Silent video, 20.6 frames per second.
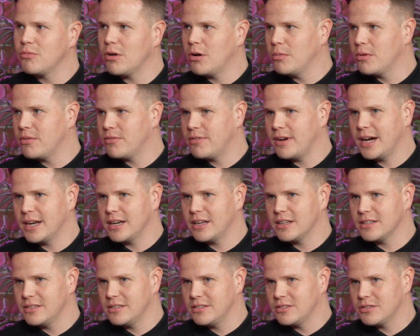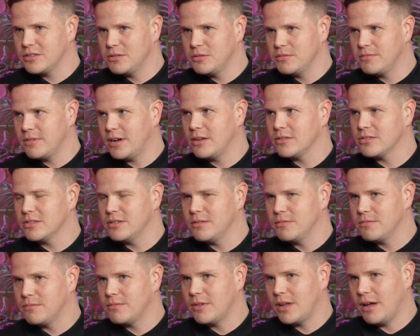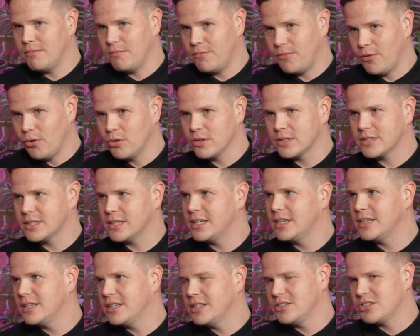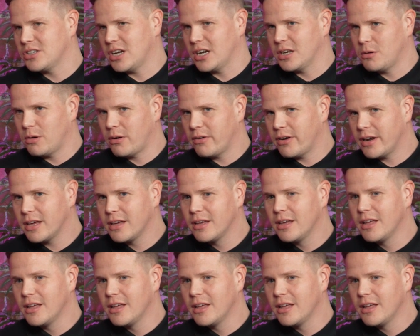Roma Finance in 2014 in January.